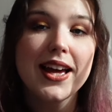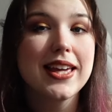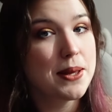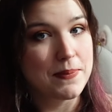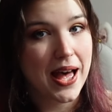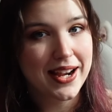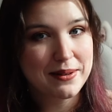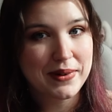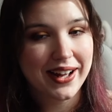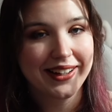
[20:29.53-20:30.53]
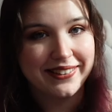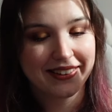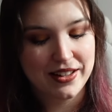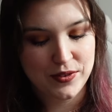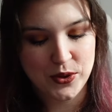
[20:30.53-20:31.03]
keep that in mind
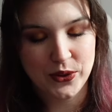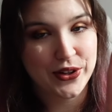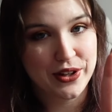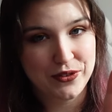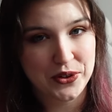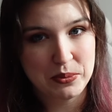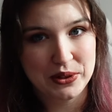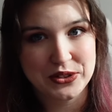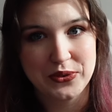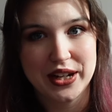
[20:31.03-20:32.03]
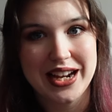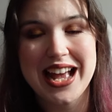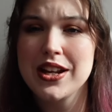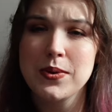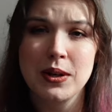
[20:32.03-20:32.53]
if you're looking for a new book to read
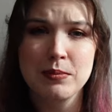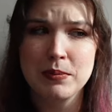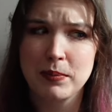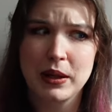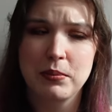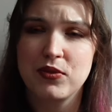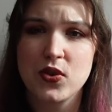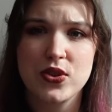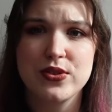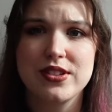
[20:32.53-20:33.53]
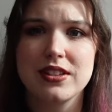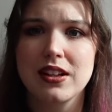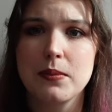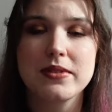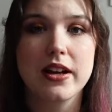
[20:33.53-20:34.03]
and you want to be prepared before the new season
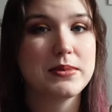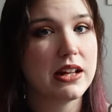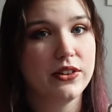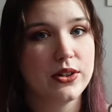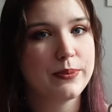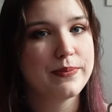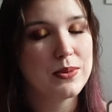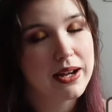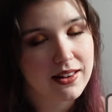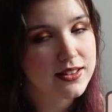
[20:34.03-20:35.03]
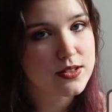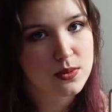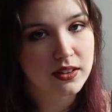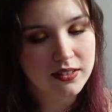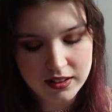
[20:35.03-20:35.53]
comes. I'm telling you, you might like this
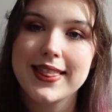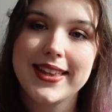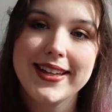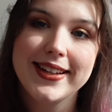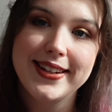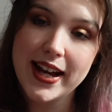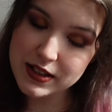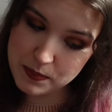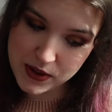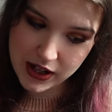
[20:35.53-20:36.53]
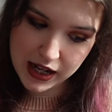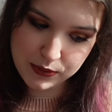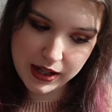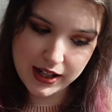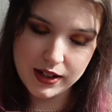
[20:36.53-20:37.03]
one. The next book I
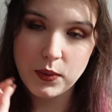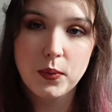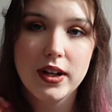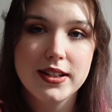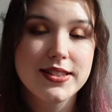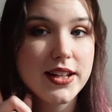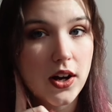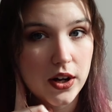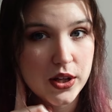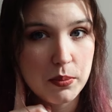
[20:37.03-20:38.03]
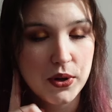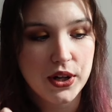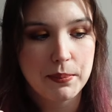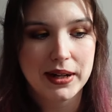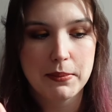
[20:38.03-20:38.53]
read was an
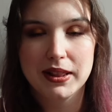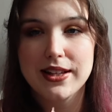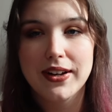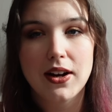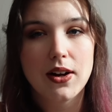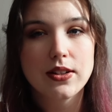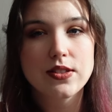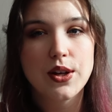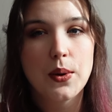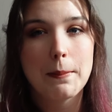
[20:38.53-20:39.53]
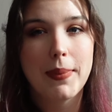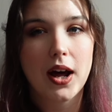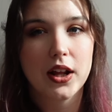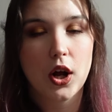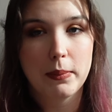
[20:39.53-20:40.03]
audiobook, but I believe I also
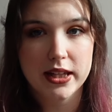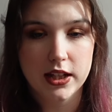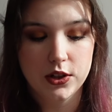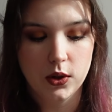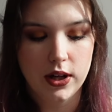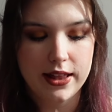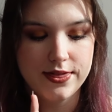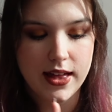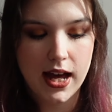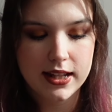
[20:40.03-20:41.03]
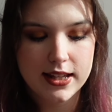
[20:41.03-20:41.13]
bought it on my Kindle, and that